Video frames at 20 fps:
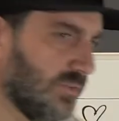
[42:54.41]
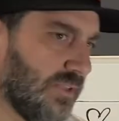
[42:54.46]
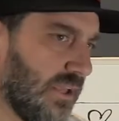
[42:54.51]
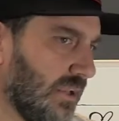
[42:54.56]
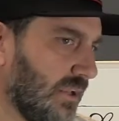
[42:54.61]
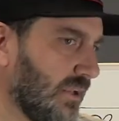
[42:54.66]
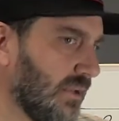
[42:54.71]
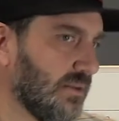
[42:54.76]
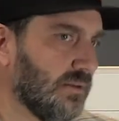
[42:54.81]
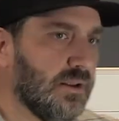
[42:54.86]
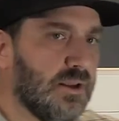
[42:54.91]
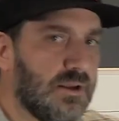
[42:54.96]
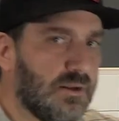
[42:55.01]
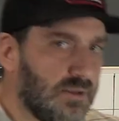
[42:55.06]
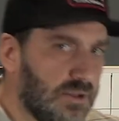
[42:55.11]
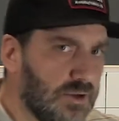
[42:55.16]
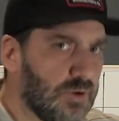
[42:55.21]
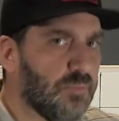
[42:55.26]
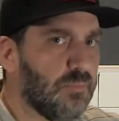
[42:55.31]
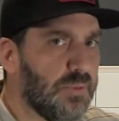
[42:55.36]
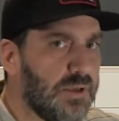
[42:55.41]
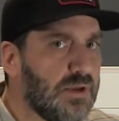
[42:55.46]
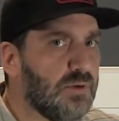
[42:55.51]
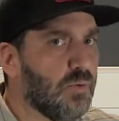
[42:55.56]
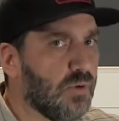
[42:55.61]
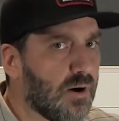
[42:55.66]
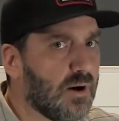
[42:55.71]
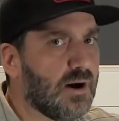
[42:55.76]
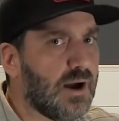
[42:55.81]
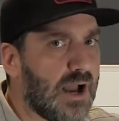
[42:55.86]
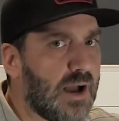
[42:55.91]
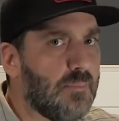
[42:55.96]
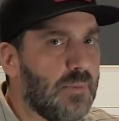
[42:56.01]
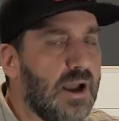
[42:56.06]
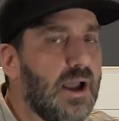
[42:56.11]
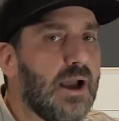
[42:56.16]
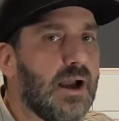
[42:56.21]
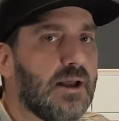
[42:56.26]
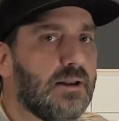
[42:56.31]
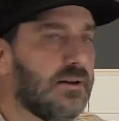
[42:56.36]
that they can, you know, be where I'm
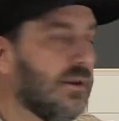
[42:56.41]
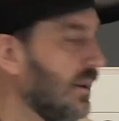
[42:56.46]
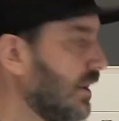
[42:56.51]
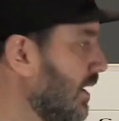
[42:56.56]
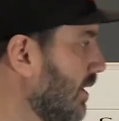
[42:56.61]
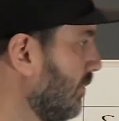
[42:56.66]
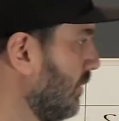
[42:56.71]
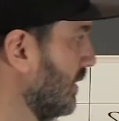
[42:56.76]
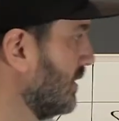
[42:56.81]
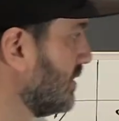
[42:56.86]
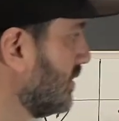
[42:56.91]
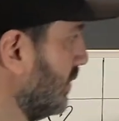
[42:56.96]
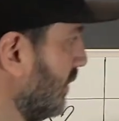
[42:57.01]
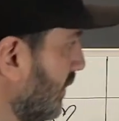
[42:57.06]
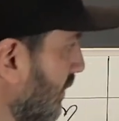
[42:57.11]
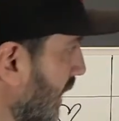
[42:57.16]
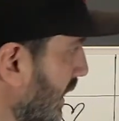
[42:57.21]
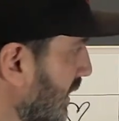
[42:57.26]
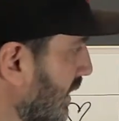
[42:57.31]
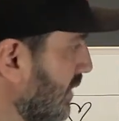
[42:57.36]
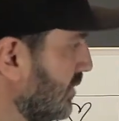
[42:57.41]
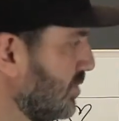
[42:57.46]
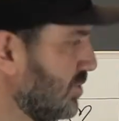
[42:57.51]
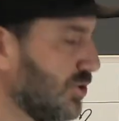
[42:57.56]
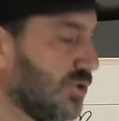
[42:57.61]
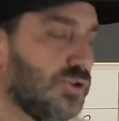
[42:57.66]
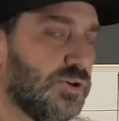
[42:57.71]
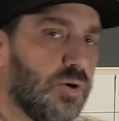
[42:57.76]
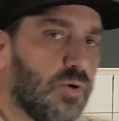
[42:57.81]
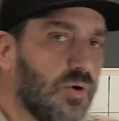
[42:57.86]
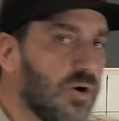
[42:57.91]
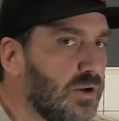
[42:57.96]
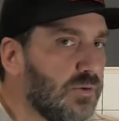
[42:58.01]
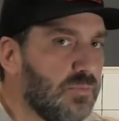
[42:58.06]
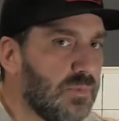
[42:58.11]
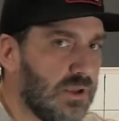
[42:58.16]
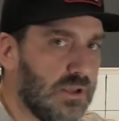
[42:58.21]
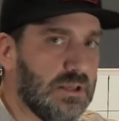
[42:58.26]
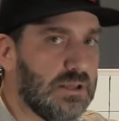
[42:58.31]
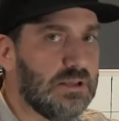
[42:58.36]
at, but so that they can
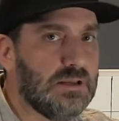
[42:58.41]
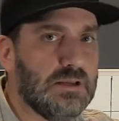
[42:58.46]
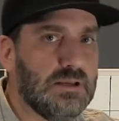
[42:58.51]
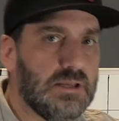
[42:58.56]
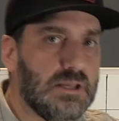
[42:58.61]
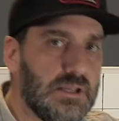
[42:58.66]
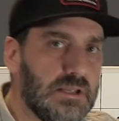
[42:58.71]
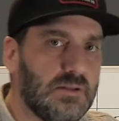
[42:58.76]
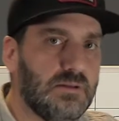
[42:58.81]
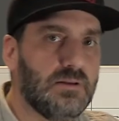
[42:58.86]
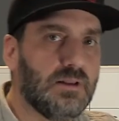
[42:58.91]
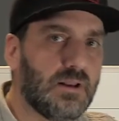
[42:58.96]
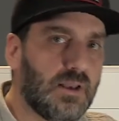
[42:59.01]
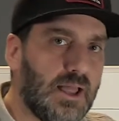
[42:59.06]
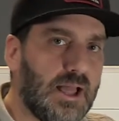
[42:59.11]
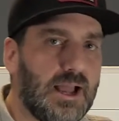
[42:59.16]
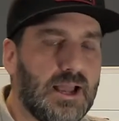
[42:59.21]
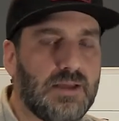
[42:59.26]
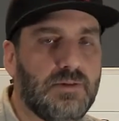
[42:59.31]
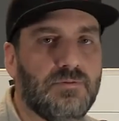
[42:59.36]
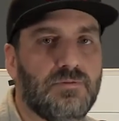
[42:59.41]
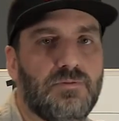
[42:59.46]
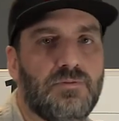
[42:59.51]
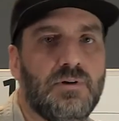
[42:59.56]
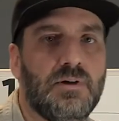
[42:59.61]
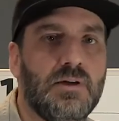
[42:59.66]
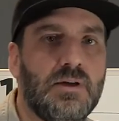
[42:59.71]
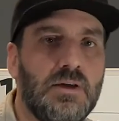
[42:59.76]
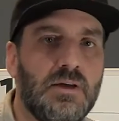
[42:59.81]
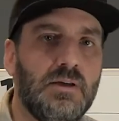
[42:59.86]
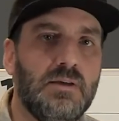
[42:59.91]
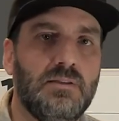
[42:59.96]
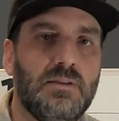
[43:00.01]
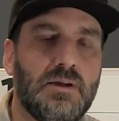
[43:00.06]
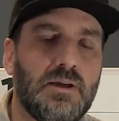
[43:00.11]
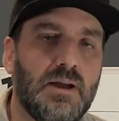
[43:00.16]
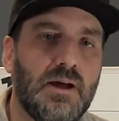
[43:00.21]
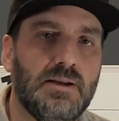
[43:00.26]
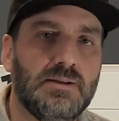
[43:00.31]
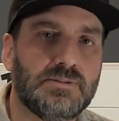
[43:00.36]
join me in the life
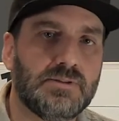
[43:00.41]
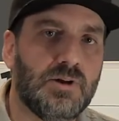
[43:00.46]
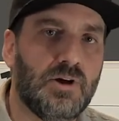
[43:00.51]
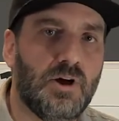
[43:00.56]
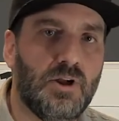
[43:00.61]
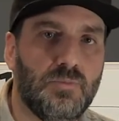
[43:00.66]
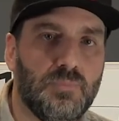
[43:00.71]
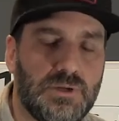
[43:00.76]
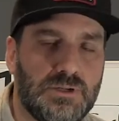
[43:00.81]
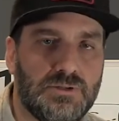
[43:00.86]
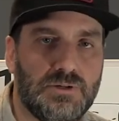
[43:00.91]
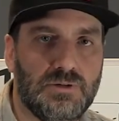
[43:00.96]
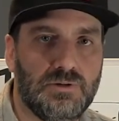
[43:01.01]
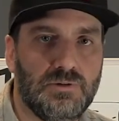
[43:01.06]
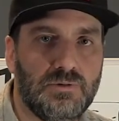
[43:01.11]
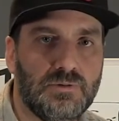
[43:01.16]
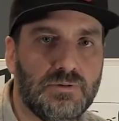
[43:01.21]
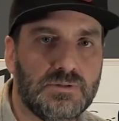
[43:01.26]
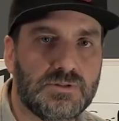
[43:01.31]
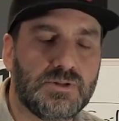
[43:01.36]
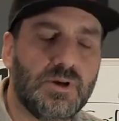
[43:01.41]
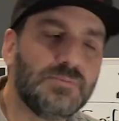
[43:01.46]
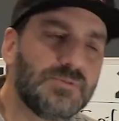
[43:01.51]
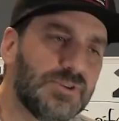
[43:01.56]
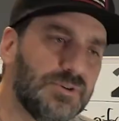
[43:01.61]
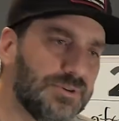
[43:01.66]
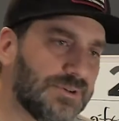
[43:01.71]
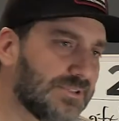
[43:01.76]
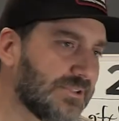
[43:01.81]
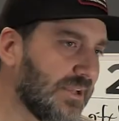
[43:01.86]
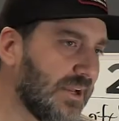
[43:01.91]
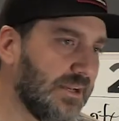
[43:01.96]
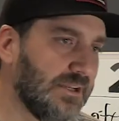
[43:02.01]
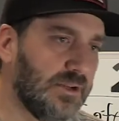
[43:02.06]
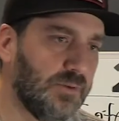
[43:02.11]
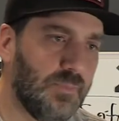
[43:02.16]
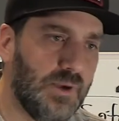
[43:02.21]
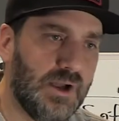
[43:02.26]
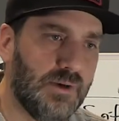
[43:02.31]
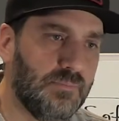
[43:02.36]
that God has called me to. So I'm so
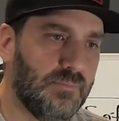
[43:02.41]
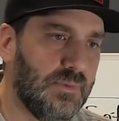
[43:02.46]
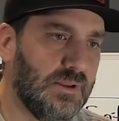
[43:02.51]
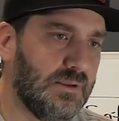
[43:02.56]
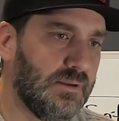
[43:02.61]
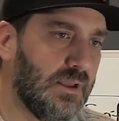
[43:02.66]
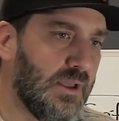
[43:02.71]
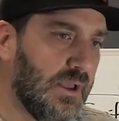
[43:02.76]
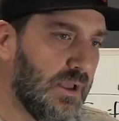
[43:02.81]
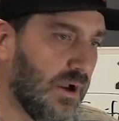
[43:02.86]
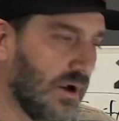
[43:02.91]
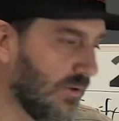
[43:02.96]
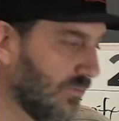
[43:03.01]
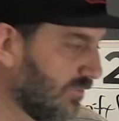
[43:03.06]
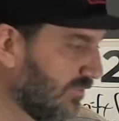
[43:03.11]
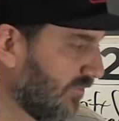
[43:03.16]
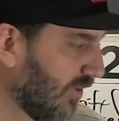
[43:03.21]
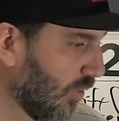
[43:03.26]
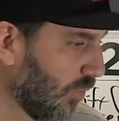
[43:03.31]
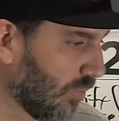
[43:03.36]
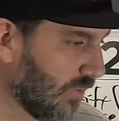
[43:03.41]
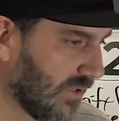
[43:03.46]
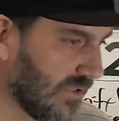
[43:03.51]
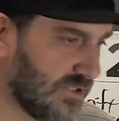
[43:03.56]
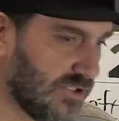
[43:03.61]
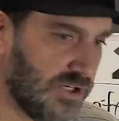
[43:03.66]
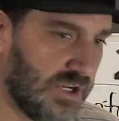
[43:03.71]
excited about unfolding